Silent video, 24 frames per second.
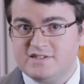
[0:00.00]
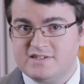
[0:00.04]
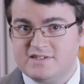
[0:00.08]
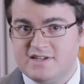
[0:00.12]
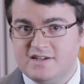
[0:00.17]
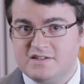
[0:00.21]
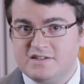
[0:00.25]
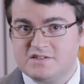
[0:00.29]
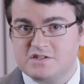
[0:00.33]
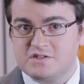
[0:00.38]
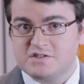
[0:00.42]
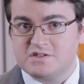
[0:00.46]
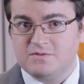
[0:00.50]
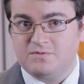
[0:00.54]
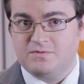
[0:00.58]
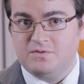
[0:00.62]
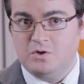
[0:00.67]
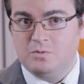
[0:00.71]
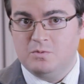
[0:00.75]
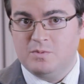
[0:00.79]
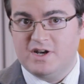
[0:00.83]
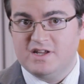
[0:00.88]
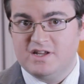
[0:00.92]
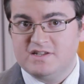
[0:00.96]
it takes just a
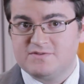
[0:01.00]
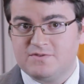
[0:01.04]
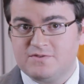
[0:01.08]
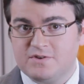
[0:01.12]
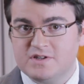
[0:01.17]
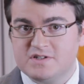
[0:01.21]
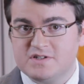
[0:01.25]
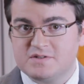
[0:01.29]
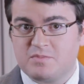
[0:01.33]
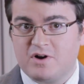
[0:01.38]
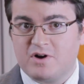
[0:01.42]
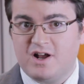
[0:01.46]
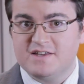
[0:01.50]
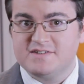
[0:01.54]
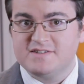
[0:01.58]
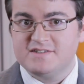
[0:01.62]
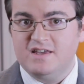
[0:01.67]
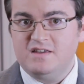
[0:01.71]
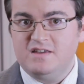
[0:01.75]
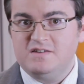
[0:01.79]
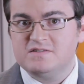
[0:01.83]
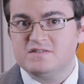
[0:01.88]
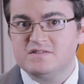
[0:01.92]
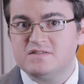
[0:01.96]
few minutes for this
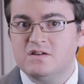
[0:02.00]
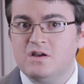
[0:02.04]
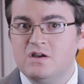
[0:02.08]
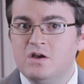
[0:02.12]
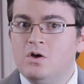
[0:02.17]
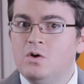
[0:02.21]
process.